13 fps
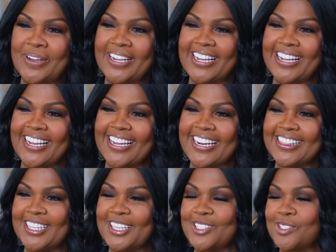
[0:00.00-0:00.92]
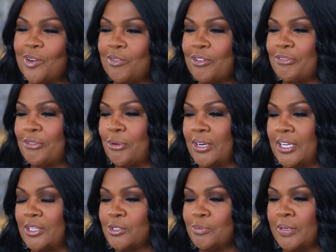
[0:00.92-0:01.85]
my God, I think it's over 40
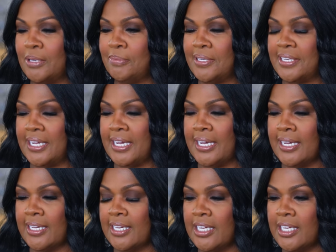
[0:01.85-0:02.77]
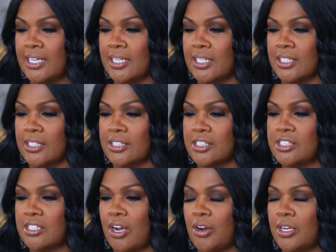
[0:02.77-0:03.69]
years. BeBe and I
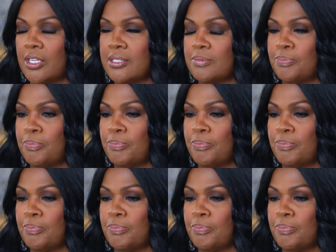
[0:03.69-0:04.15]
started,